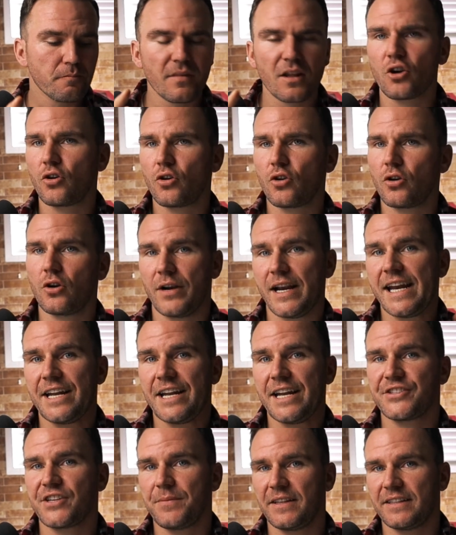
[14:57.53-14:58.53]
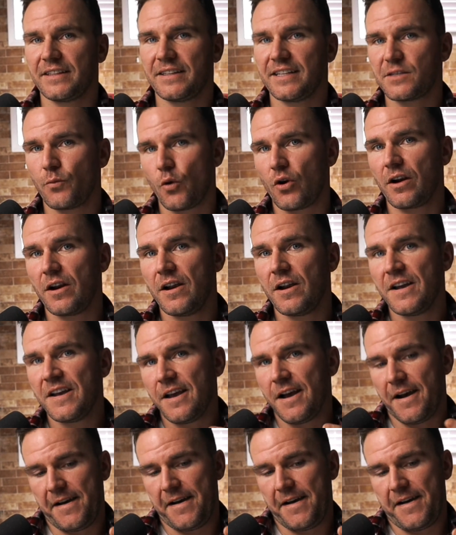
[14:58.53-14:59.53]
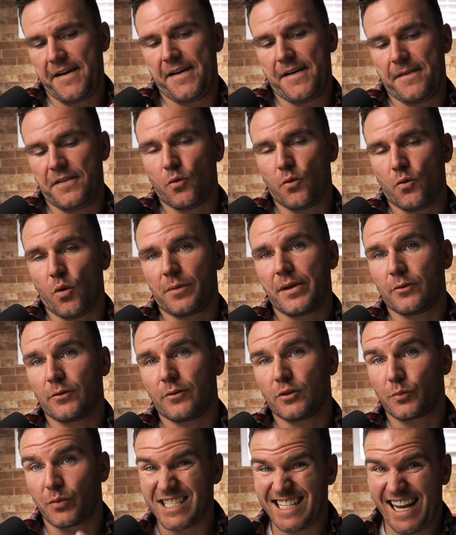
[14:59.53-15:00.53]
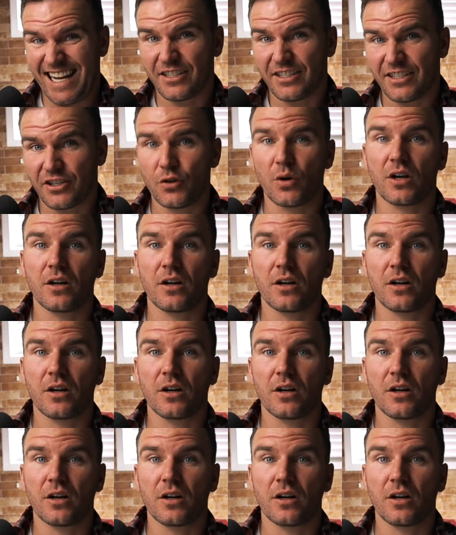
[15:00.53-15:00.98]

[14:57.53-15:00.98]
creating something that's more, uh, you want to be able to present to a